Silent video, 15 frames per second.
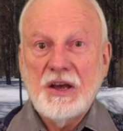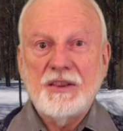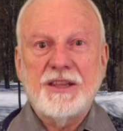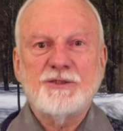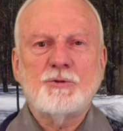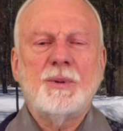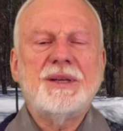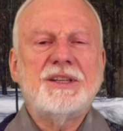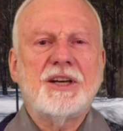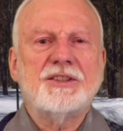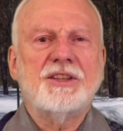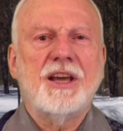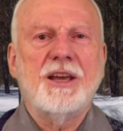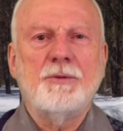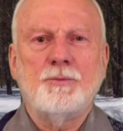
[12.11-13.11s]
This will be
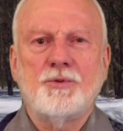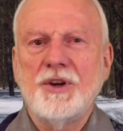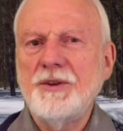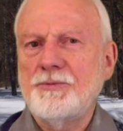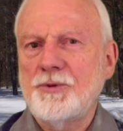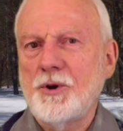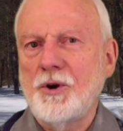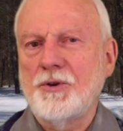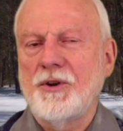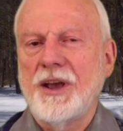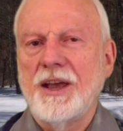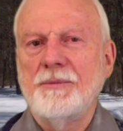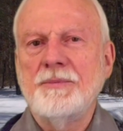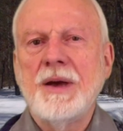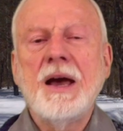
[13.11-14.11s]
just a brief
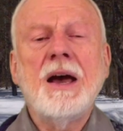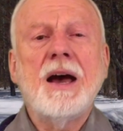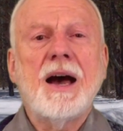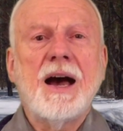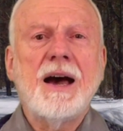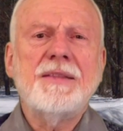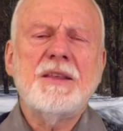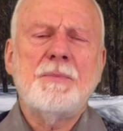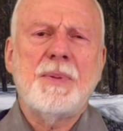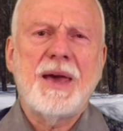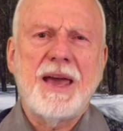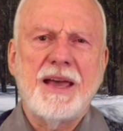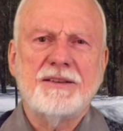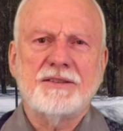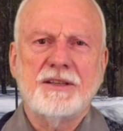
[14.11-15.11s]
program on the
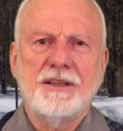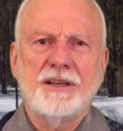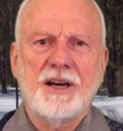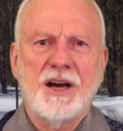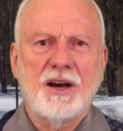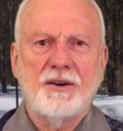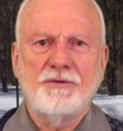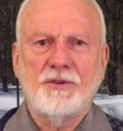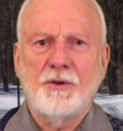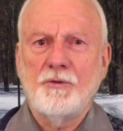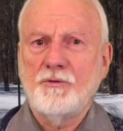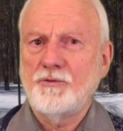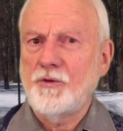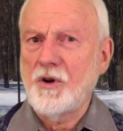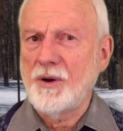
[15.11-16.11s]
passing of
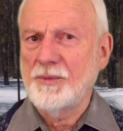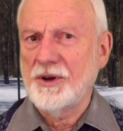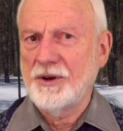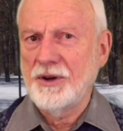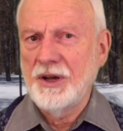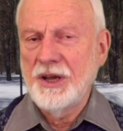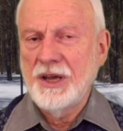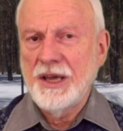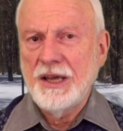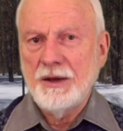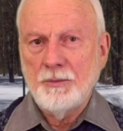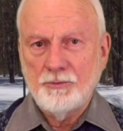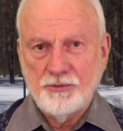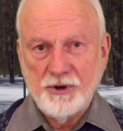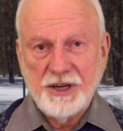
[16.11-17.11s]
former
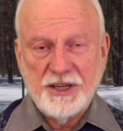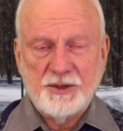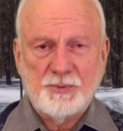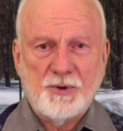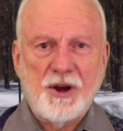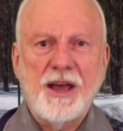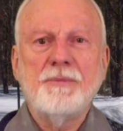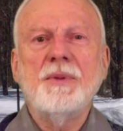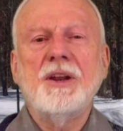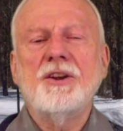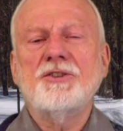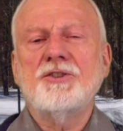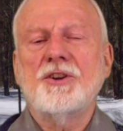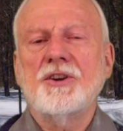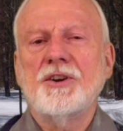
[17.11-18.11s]
British Prime
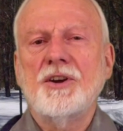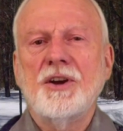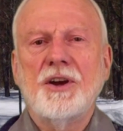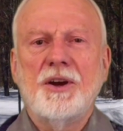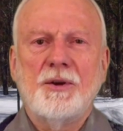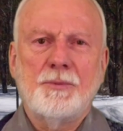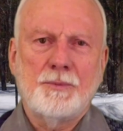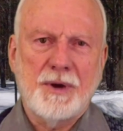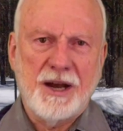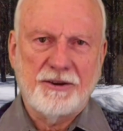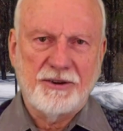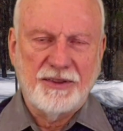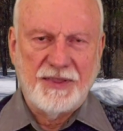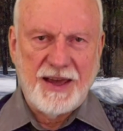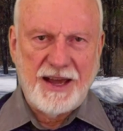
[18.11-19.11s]
Minister
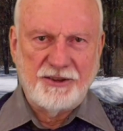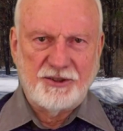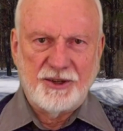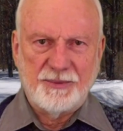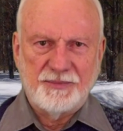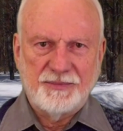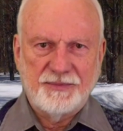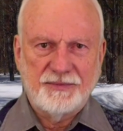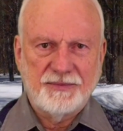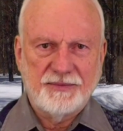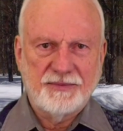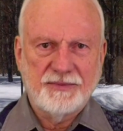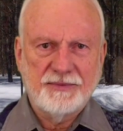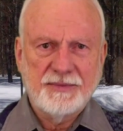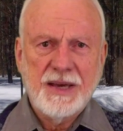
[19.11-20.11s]
Margaret Thatcher.
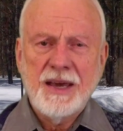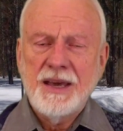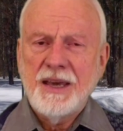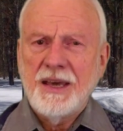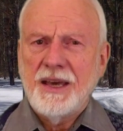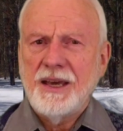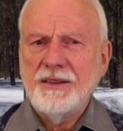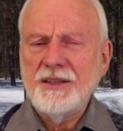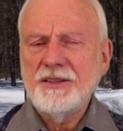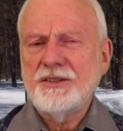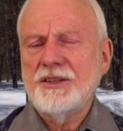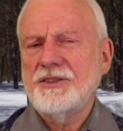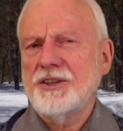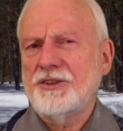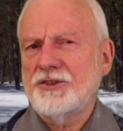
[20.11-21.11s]
And this
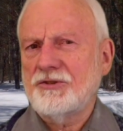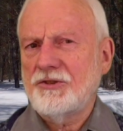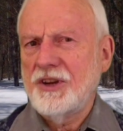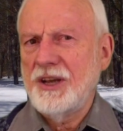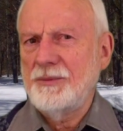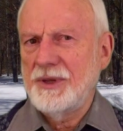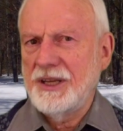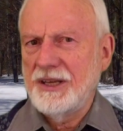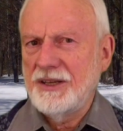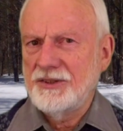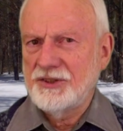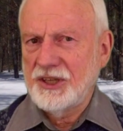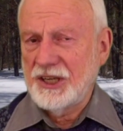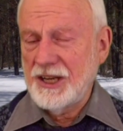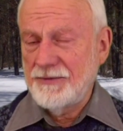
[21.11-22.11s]
is extremely
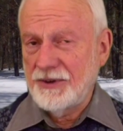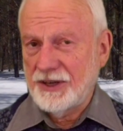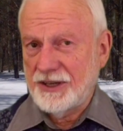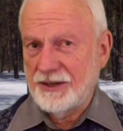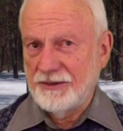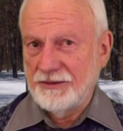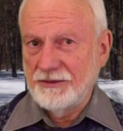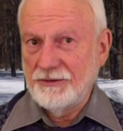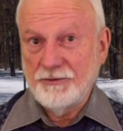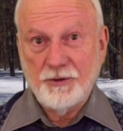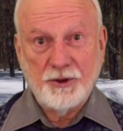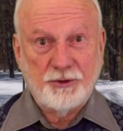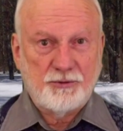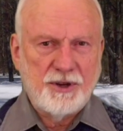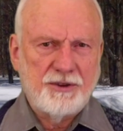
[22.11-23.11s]
significant
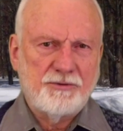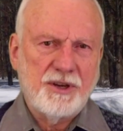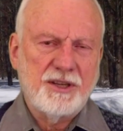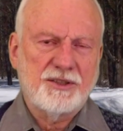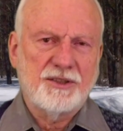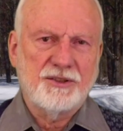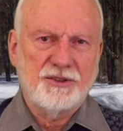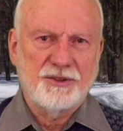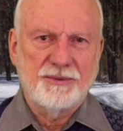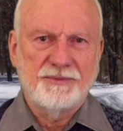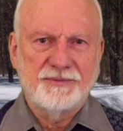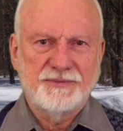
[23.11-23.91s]
for three reasons.